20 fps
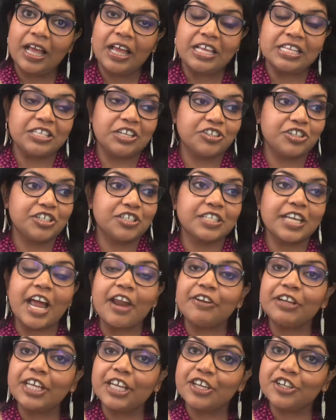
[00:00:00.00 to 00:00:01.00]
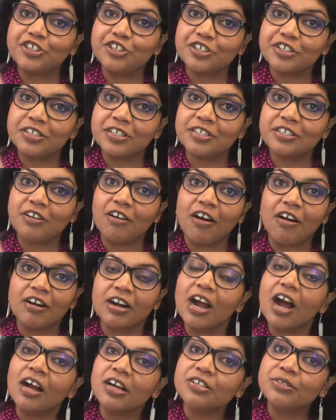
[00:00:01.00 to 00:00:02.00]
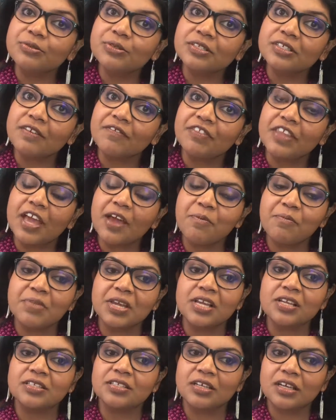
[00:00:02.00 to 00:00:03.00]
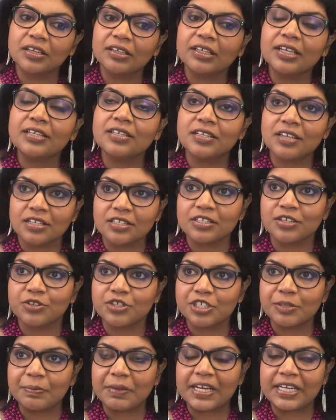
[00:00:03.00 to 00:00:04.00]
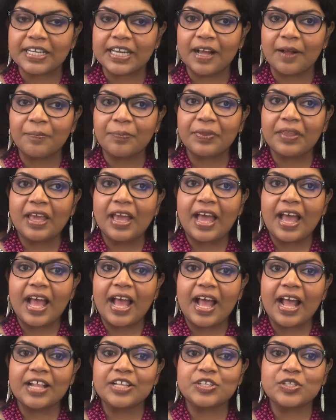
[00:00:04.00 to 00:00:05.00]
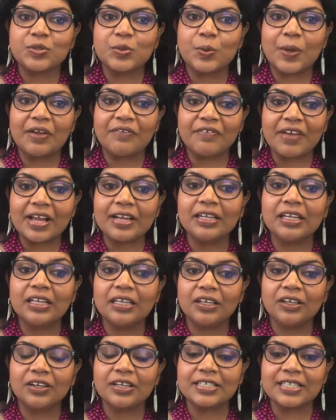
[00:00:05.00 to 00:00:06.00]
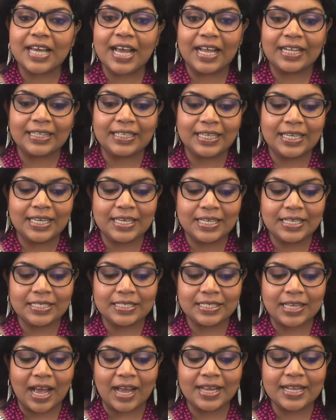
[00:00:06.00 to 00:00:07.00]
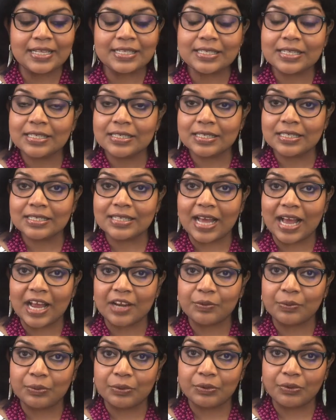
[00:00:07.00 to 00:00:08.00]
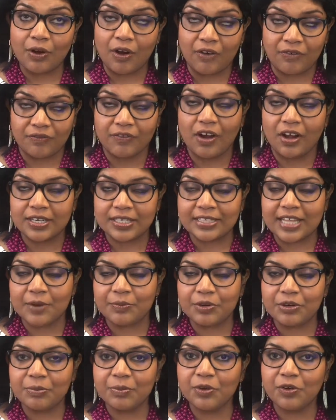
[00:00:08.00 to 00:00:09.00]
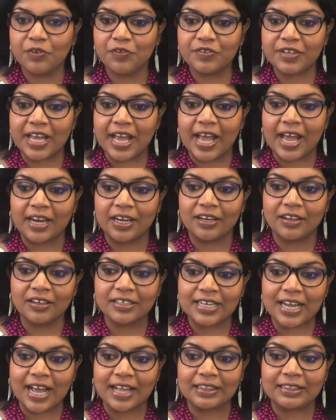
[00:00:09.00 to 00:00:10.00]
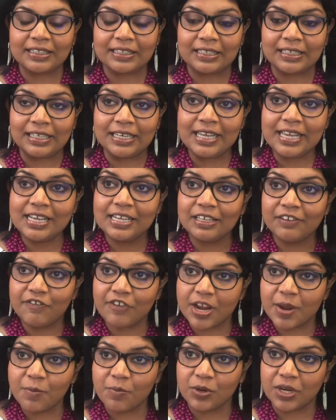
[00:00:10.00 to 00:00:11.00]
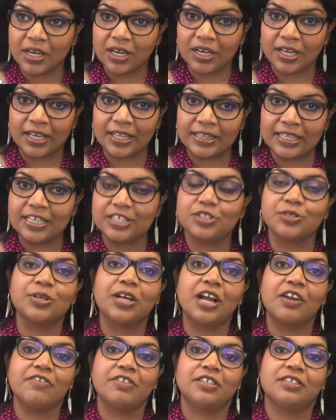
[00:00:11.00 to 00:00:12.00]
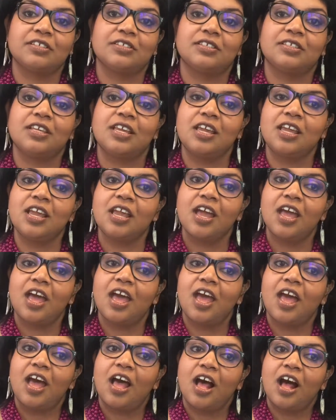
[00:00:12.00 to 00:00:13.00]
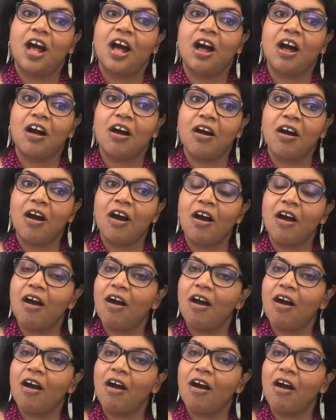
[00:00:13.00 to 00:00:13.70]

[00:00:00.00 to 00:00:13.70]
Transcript: such as caricatures or cartoons of them being circulated on social media. And so I finally looked at these uh, instances that were of content that were removed and looked at the legal framework in these two countries to see uh,